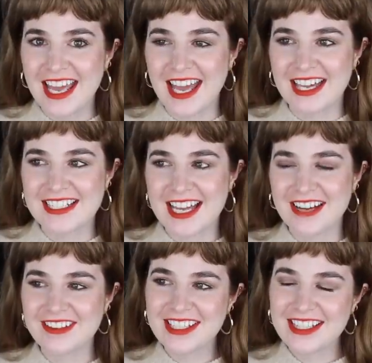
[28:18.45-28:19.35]
And I
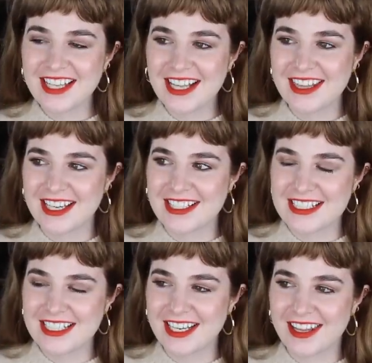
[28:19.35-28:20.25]
really like the
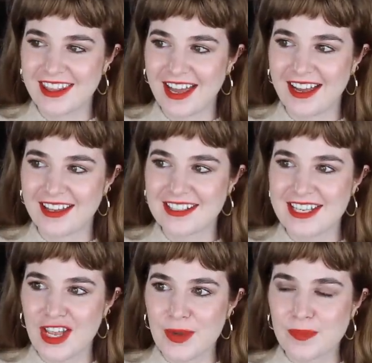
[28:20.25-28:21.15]
idea that,
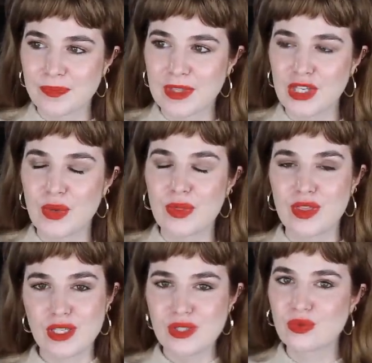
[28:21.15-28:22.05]
you know,
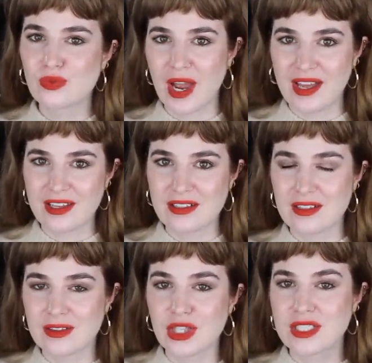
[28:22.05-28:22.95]
this red
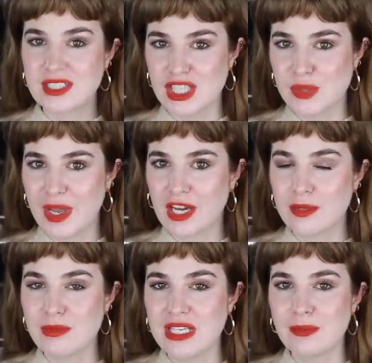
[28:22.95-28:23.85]
looks this way
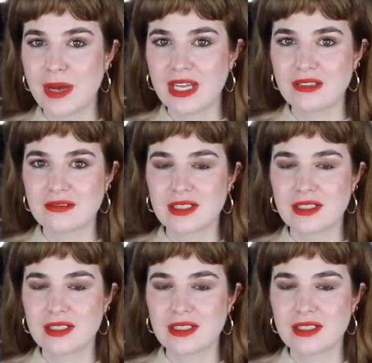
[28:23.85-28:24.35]
on me, but